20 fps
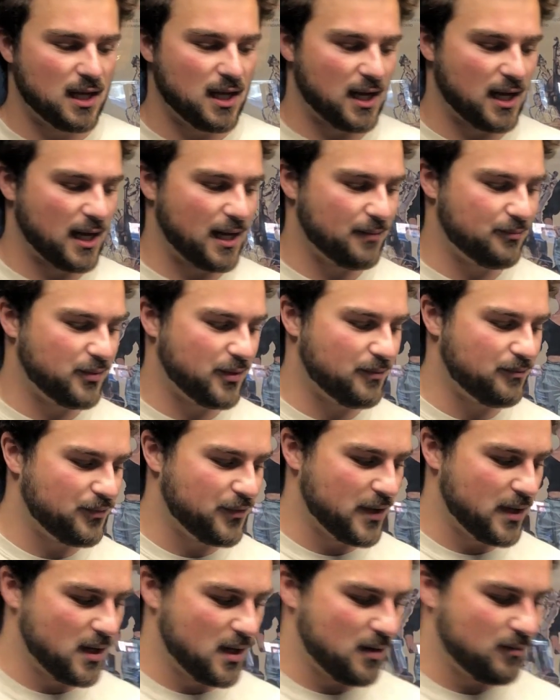But
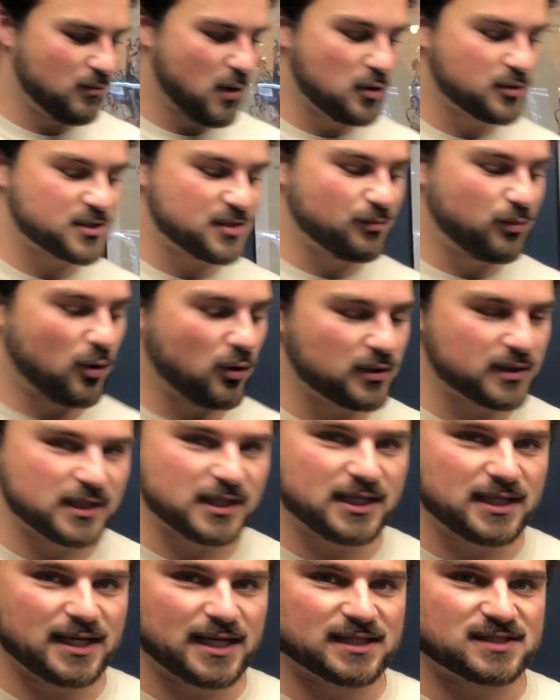most
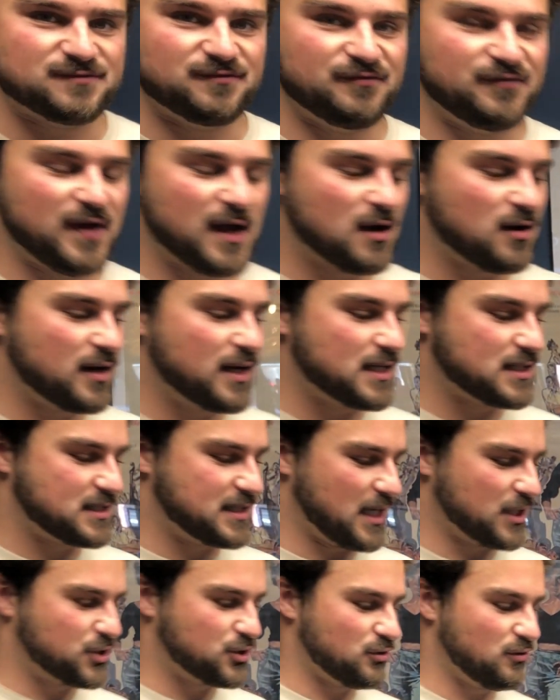importantly, it's very
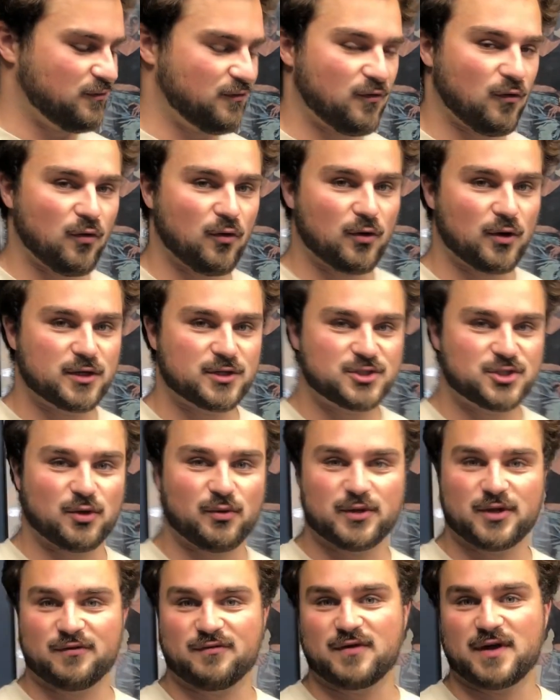essential for
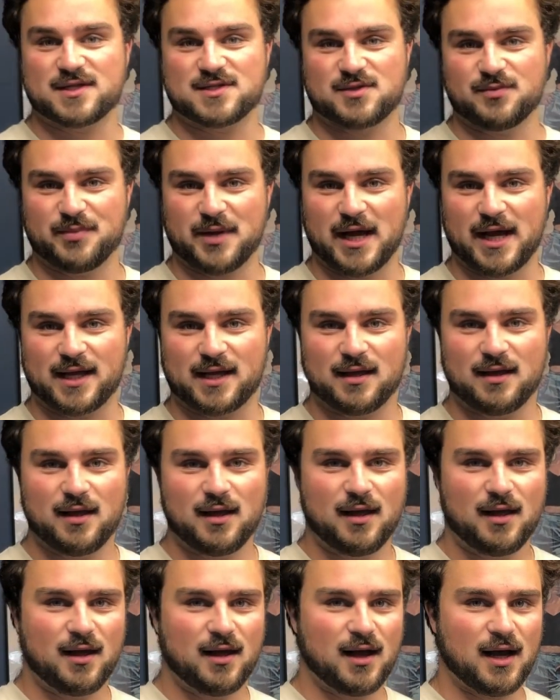showing your friends the bike.
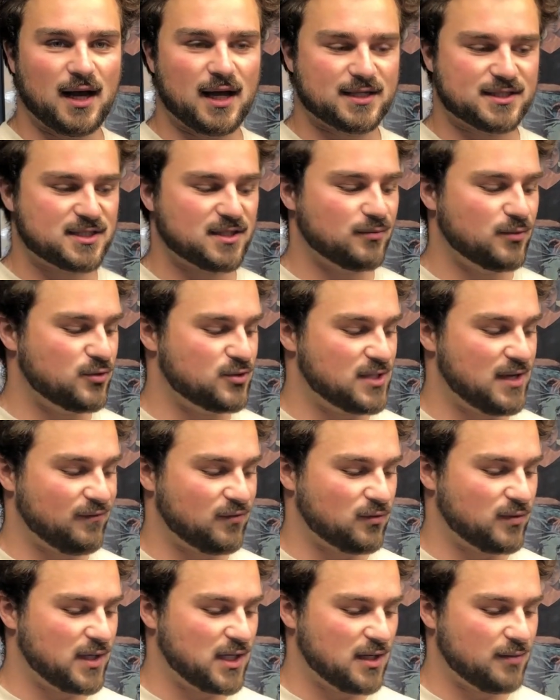Someone who's
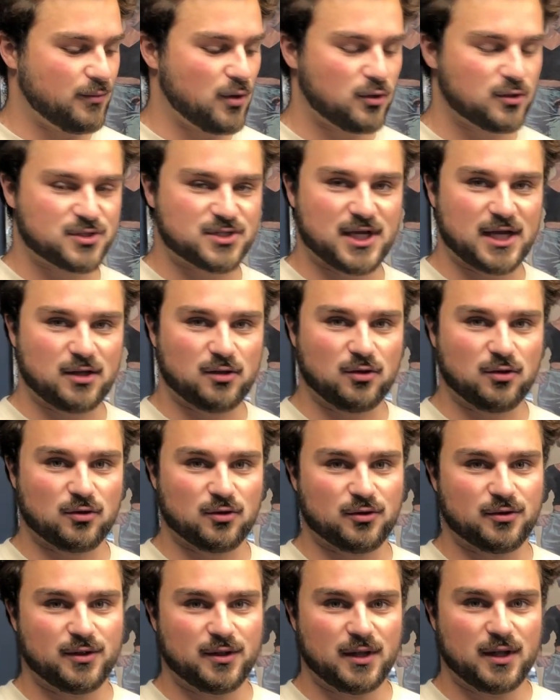never ridden a motorcycle
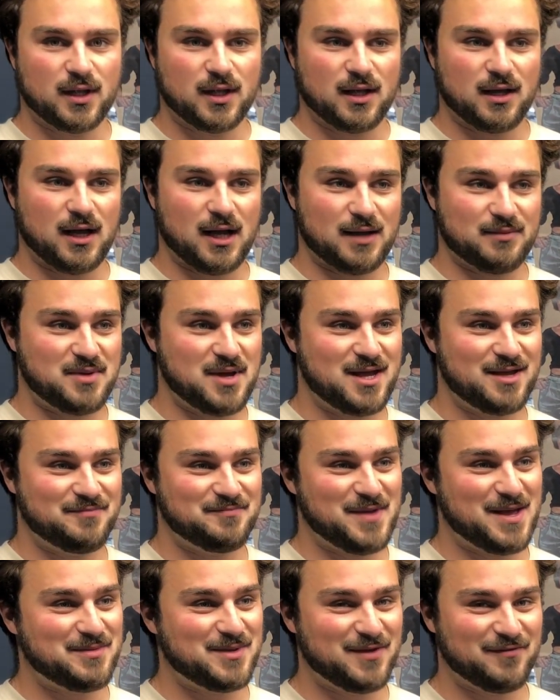or
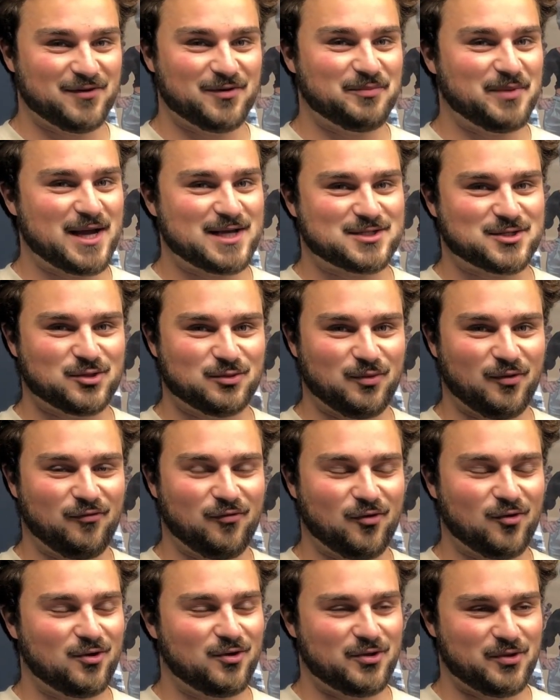maybe even a bicycle
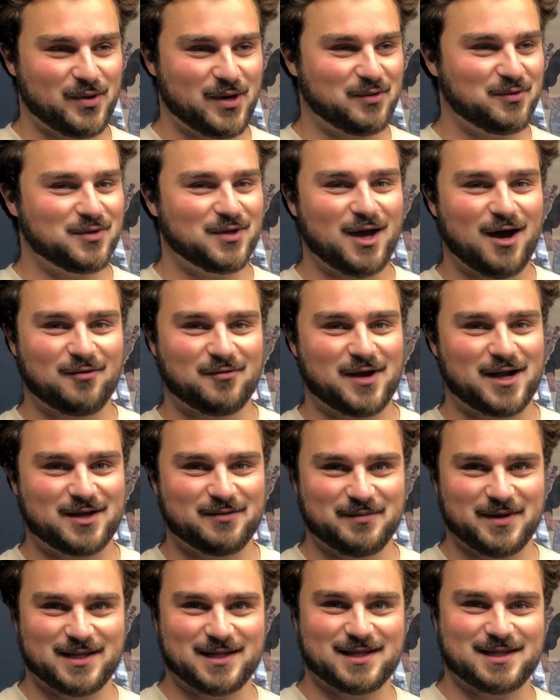before, although I would not
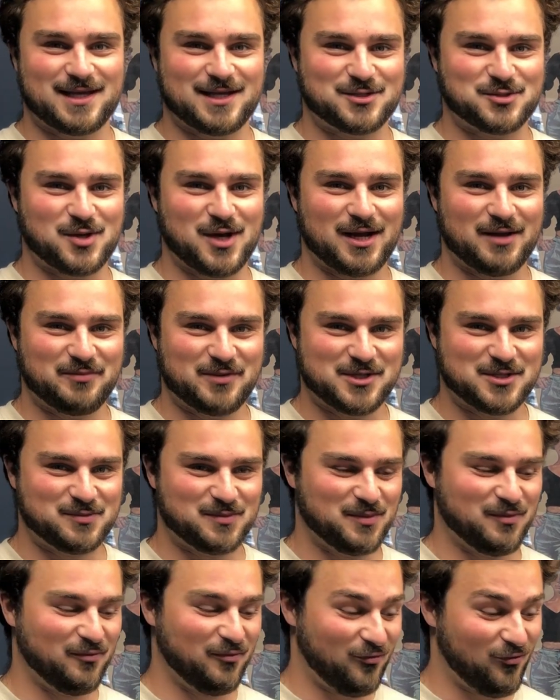recommend that they try a
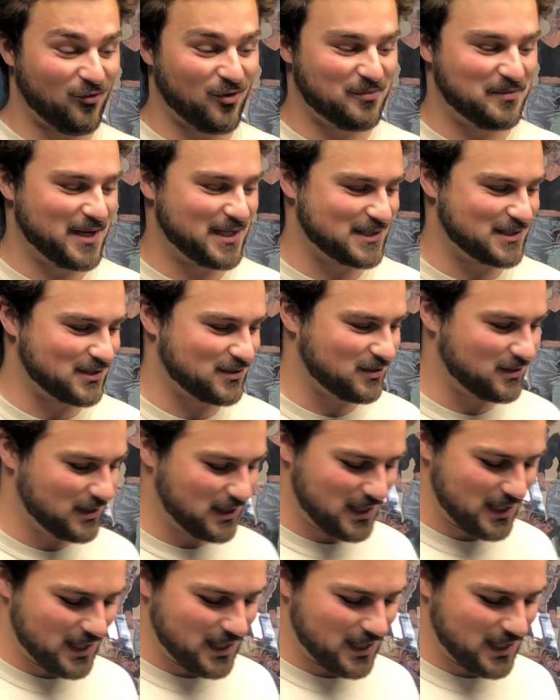Beachman before a bicycle.